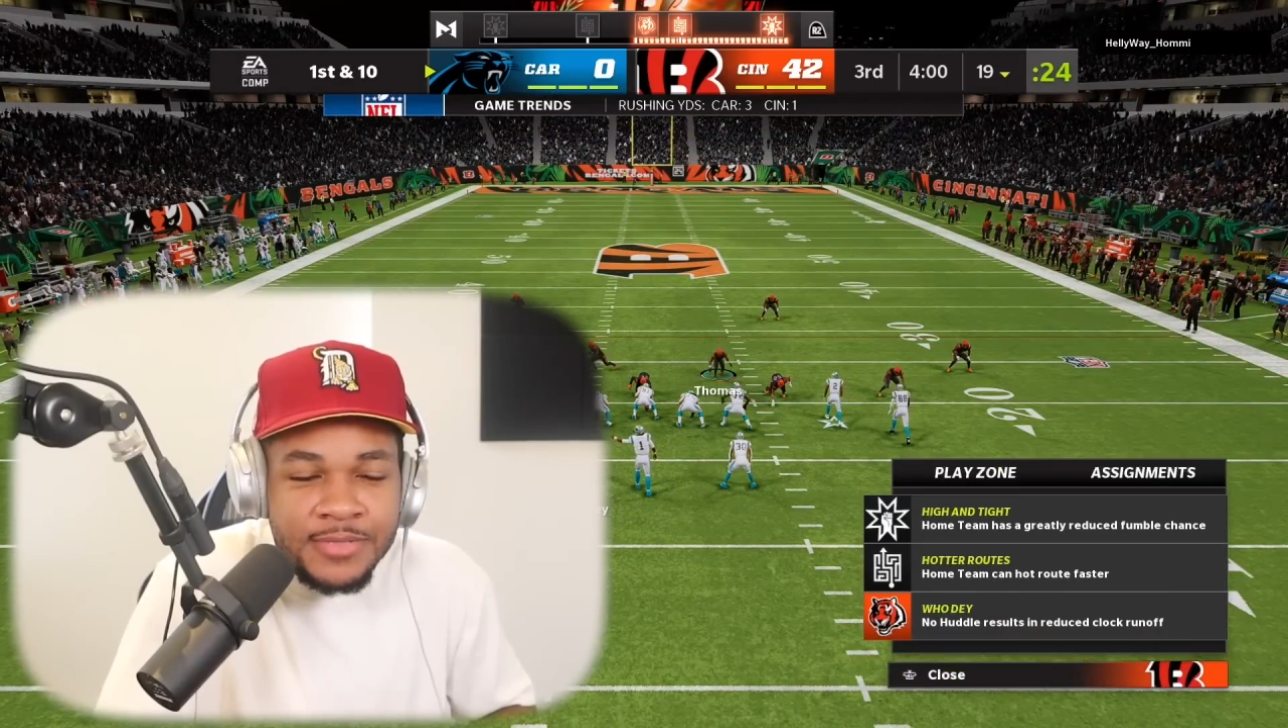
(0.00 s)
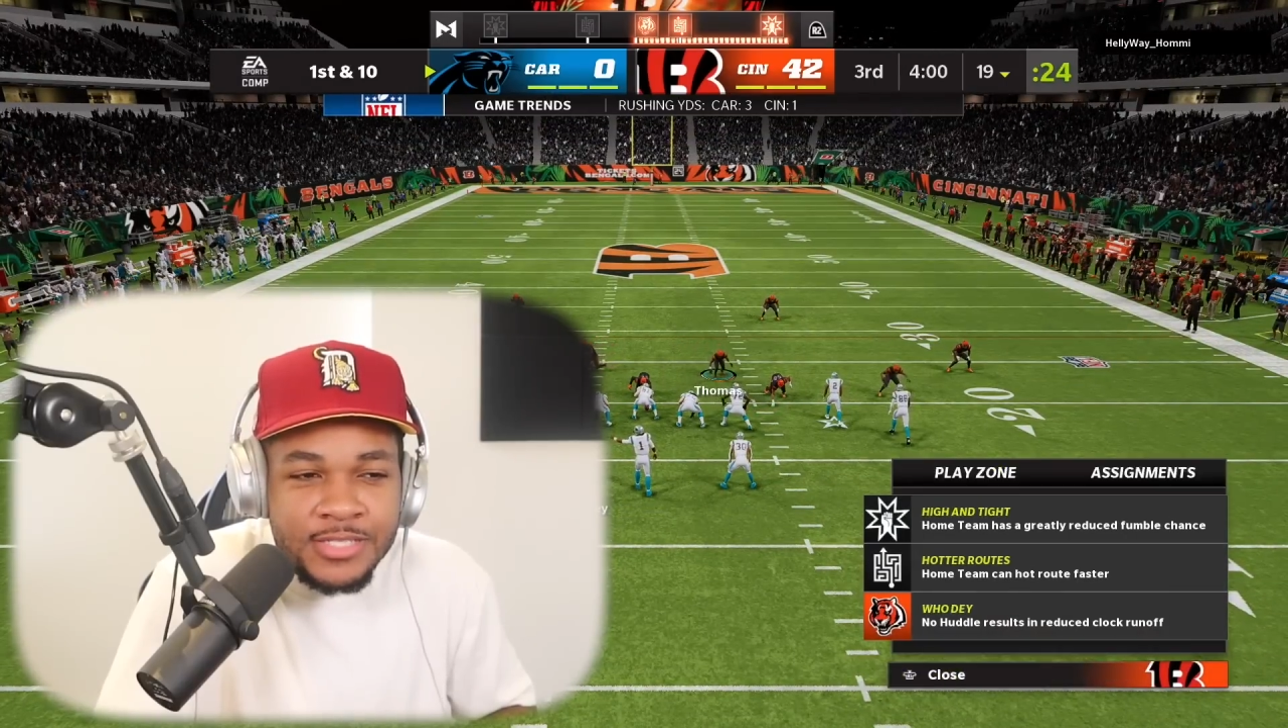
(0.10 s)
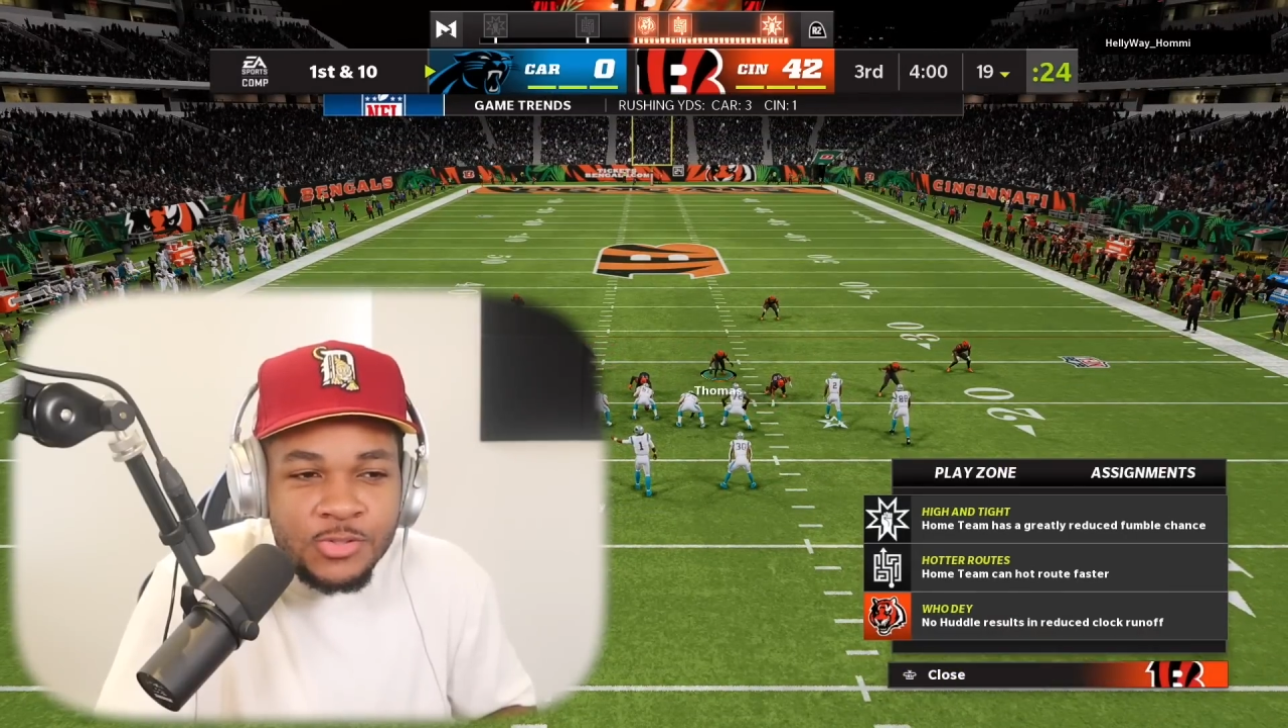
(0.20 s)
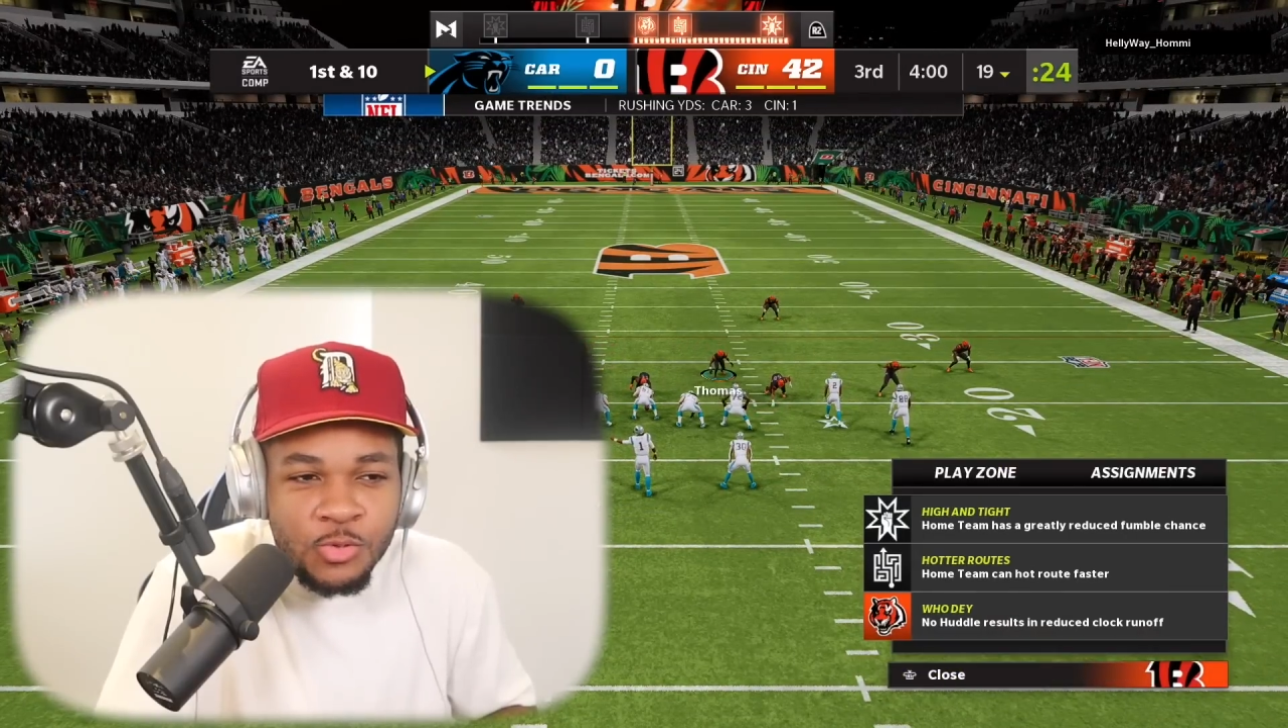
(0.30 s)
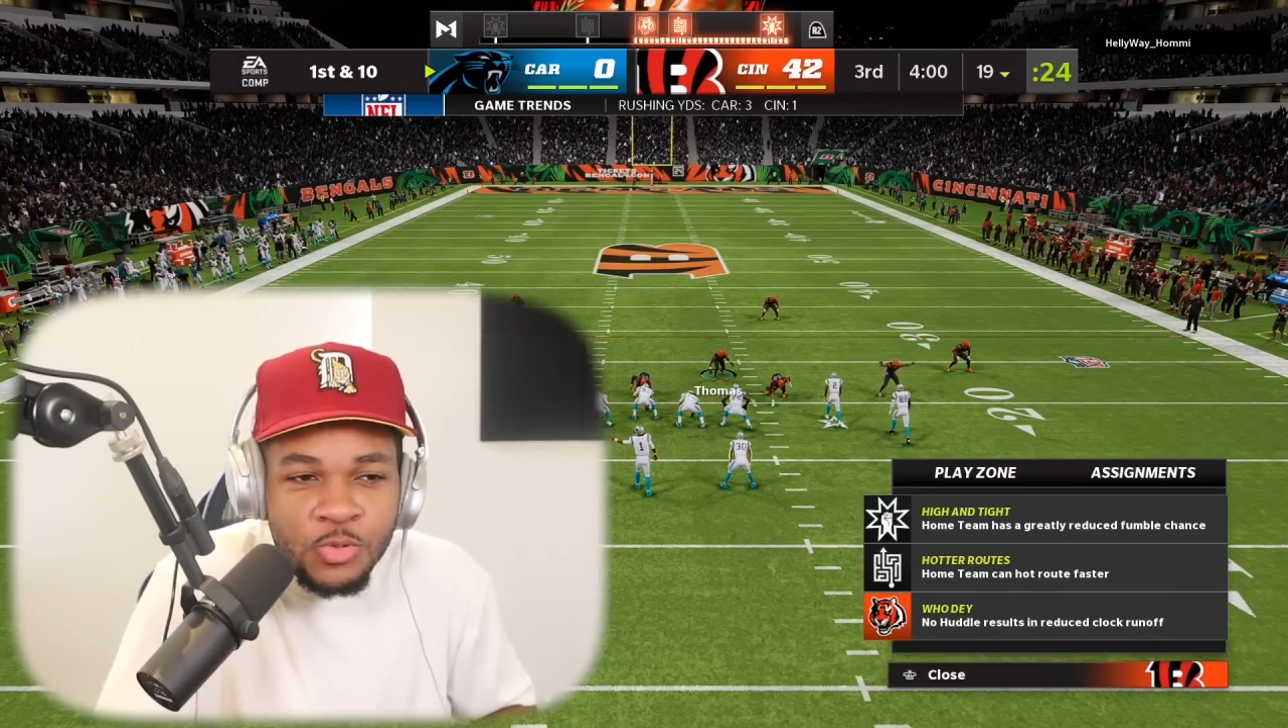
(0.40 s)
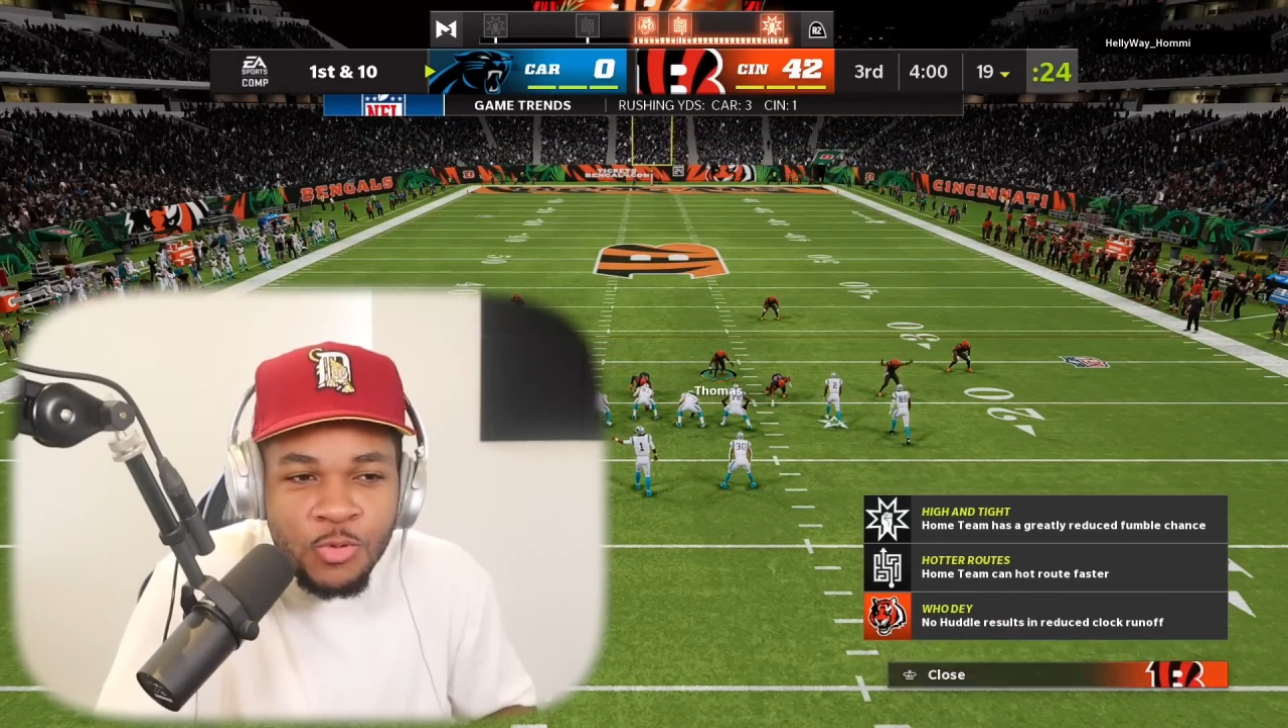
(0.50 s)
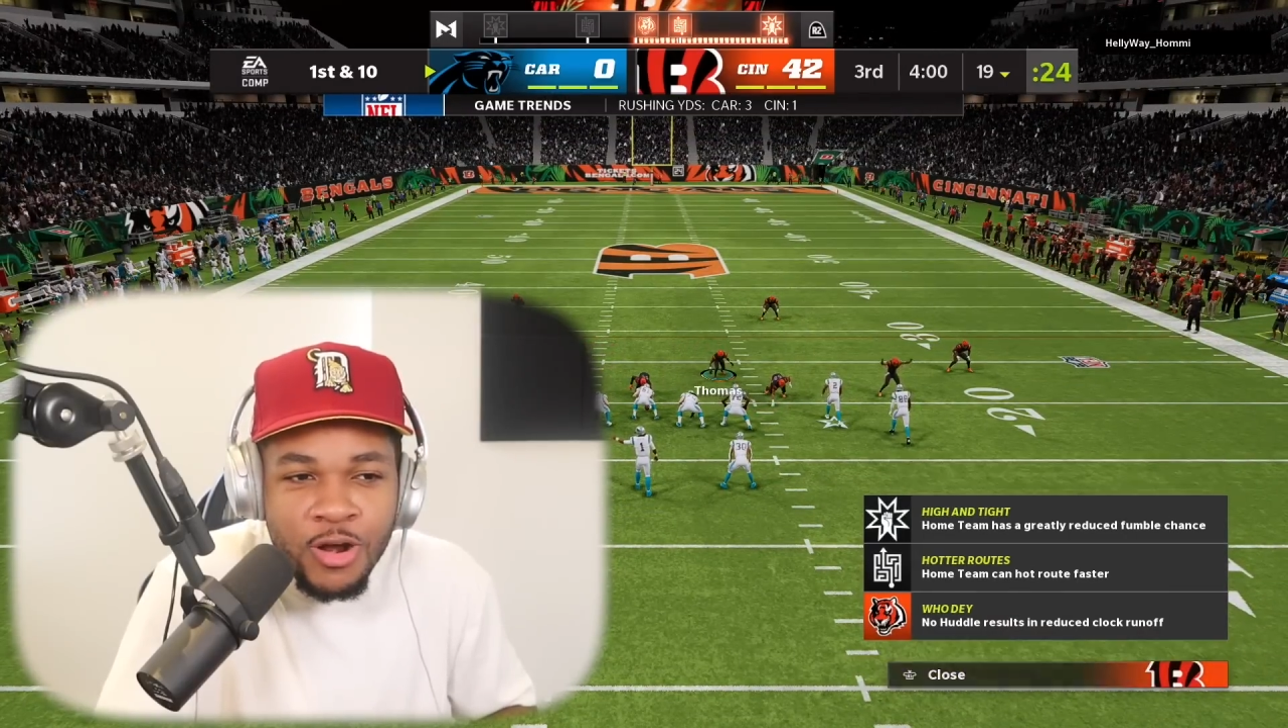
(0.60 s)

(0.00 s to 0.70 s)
is who you